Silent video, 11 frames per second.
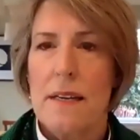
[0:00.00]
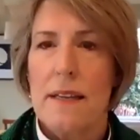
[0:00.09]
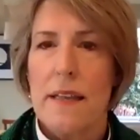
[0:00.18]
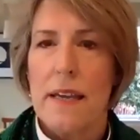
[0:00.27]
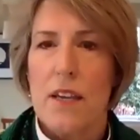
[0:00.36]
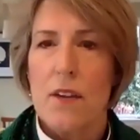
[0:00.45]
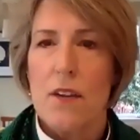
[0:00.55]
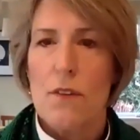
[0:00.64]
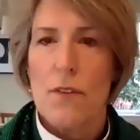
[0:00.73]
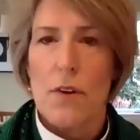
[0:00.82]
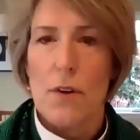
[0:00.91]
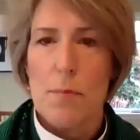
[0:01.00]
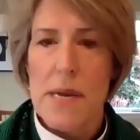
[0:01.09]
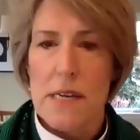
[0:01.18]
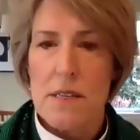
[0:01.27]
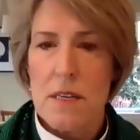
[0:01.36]
Thank you for your
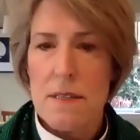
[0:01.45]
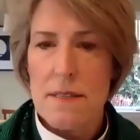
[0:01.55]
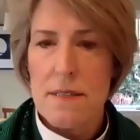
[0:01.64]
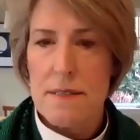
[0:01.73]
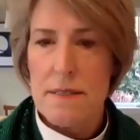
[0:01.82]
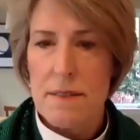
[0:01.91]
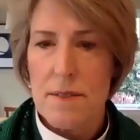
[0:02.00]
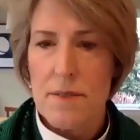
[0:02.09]
patience.